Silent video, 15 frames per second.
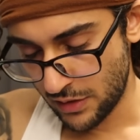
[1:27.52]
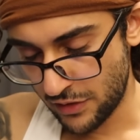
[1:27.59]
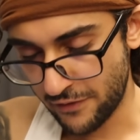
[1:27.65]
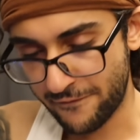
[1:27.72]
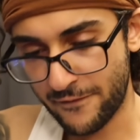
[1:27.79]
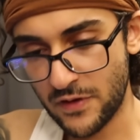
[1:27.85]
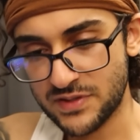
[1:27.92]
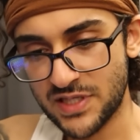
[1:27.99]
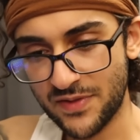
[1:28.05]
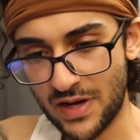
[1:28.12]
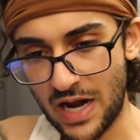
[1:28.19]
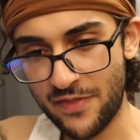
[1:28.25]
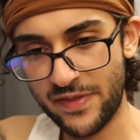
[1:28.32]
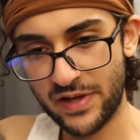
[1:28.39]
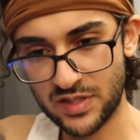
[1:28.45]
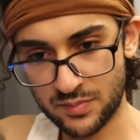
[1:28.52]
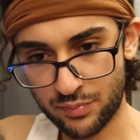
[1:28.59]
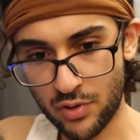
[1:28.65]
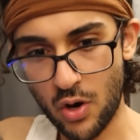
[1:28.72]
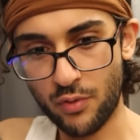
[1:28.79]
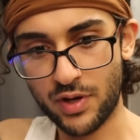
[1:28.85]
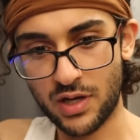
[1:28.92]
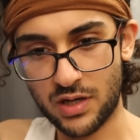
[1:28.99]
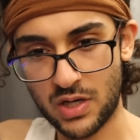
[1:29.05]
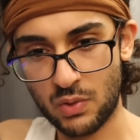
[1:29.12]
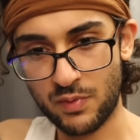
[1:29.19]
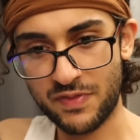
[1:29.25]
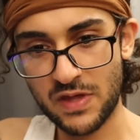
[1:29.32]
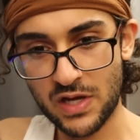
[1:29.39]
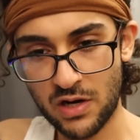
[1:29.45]
The first thing that I think is broken
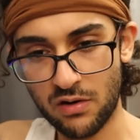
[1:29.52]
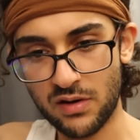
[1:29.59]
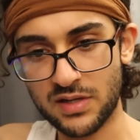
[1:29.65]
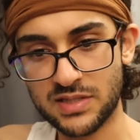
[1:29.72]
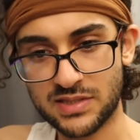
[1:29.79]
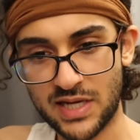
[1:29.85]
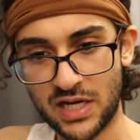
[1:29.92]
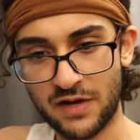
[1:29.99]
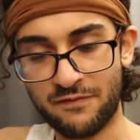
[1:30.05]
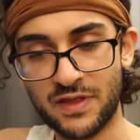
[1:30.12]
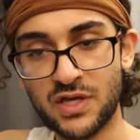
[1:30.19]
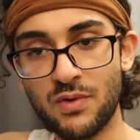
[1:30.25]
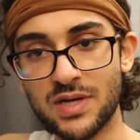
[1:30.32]
with the current state of the